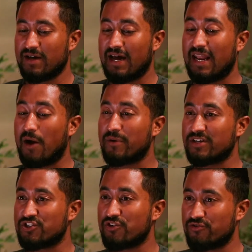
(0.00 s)

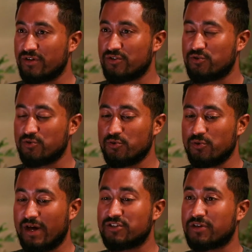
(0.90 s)
allowing children
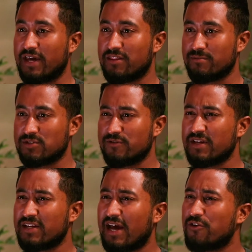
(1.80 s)
to educate themselves
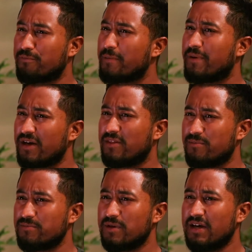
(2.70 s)
and kind of prepare them.
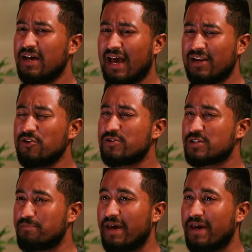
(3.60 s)
And you know, just